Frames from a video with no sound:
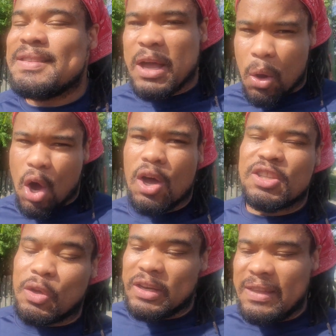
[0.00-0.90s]
that were
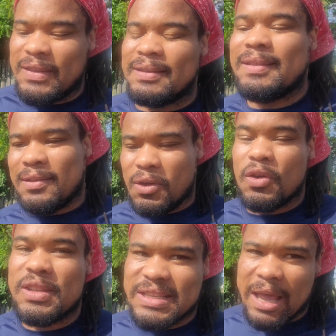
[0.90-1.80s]
also leaving
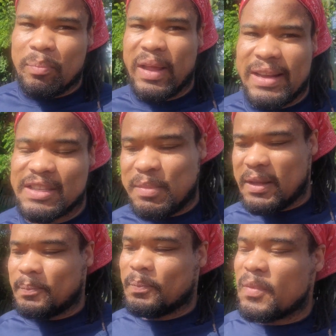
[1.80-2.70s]
on the same plane as
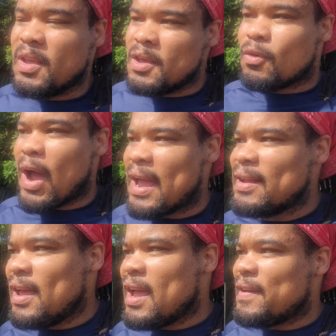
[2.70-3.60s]
me, right?
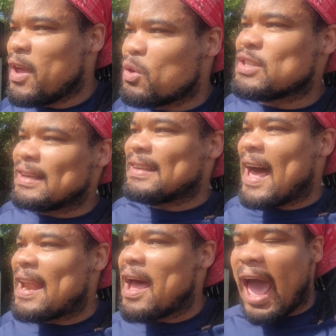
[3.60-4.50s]
And there was a
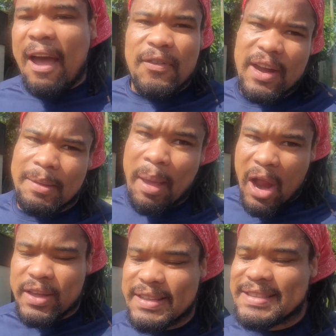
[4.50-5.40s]
lot of African
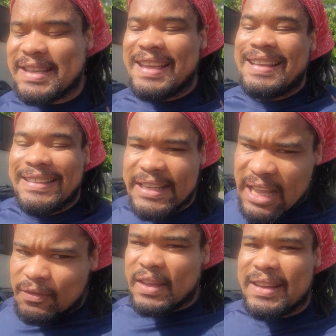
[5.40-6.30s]
Americans
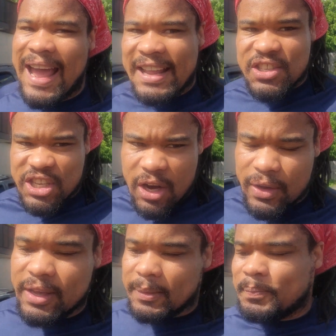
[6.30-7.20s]
leaving
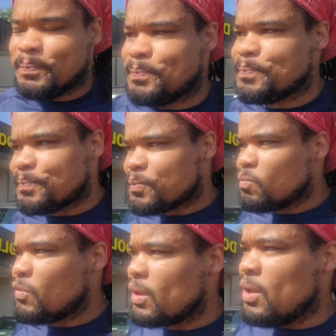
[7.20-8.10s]
Nigeria.
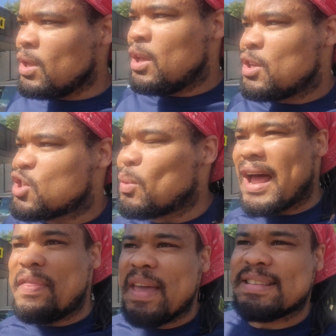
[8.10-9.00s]
So
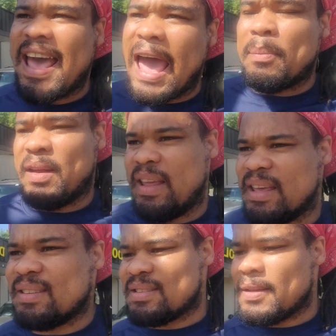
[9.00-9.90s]
what I think is happening
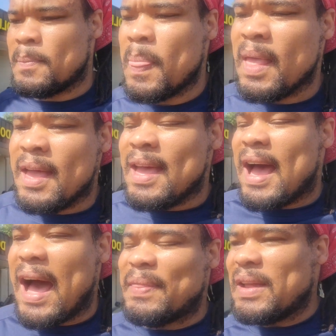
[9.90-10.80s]
is,
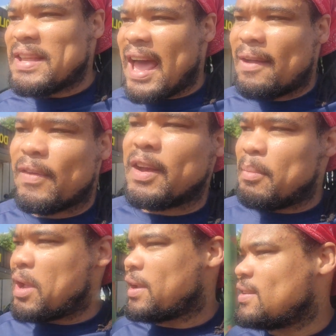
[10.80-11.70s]
I think the African
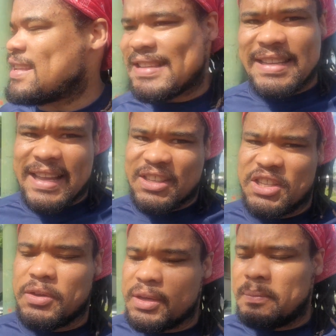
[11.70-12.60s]
Americans that's in
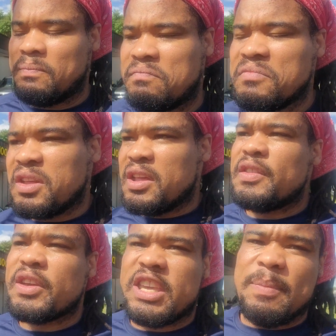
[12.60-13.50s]
Nigeria,
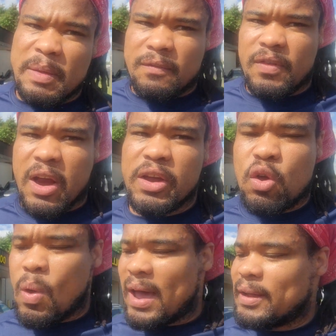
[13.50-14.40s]
they're keeping very
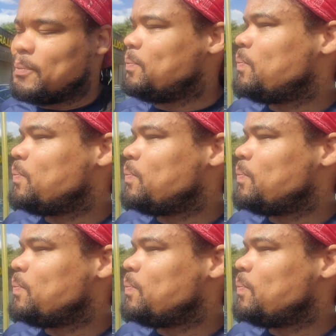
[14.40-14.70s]
quiet.